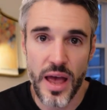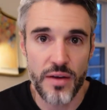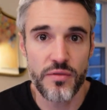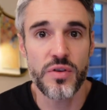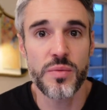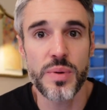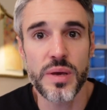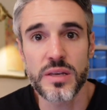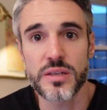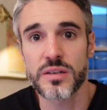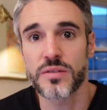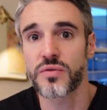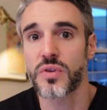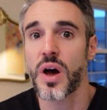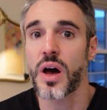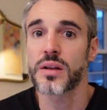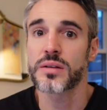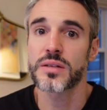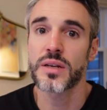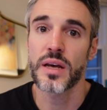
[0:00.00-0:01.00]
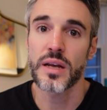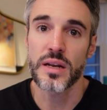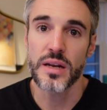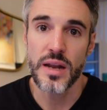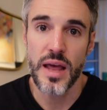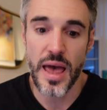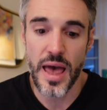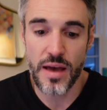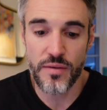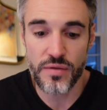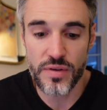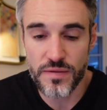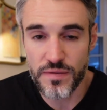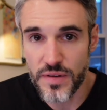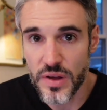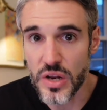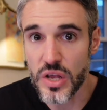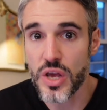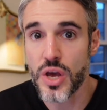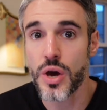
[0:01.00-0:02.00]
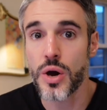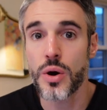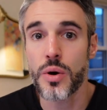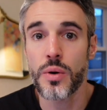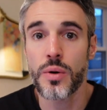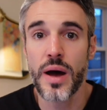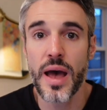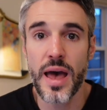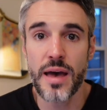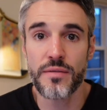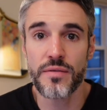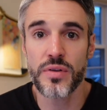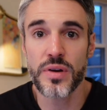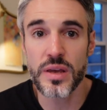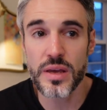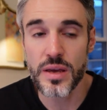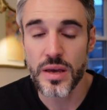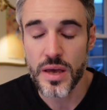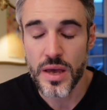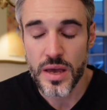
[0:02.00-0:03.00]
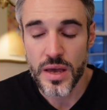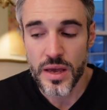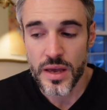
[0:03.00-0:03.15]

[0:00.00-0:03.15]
every piece of content, every video, every